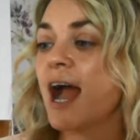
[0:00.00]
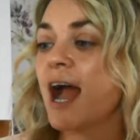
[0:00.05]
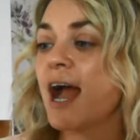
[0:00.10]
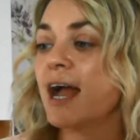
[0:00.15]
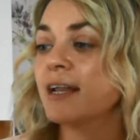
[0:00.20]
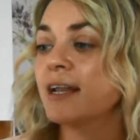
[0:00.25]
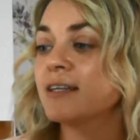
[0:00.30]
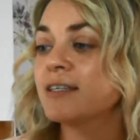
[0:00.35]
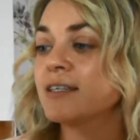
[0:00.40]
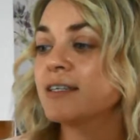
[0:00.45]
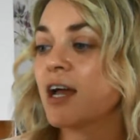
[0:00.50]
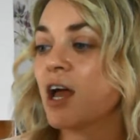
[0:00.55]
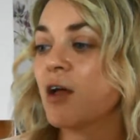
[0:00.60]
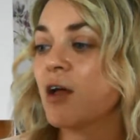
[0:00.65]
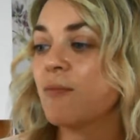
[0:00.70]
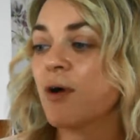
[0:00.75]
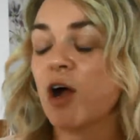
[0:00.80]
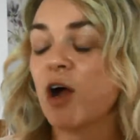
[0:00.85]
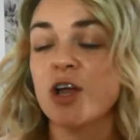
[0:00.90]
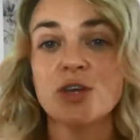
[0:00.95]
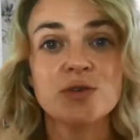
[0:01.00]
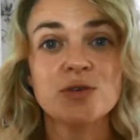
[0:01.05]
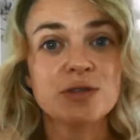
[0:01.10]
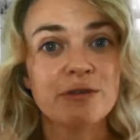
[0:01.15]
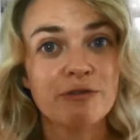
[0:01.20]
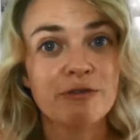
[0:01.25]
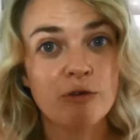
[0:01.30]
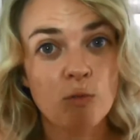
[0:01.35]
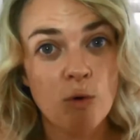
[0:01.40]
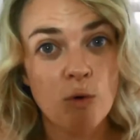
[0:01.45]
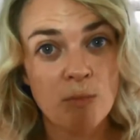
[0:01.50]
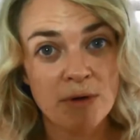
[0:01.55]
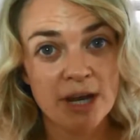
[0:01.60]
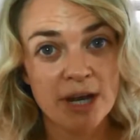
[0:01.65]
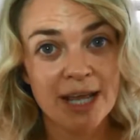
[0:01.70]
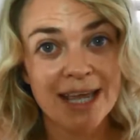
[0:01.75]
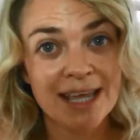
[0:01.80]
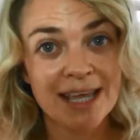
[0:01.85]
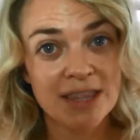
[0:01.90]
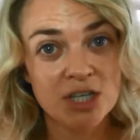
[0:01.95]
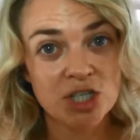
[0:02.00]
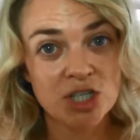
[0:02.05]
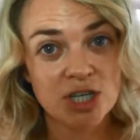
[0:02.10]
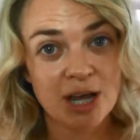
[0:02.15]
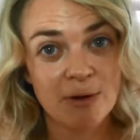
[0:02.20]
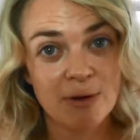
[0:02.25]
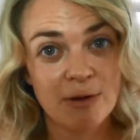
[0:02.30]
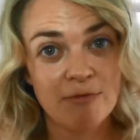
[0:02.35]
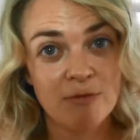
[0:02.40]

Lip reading: and I use it for 1 minute in the shower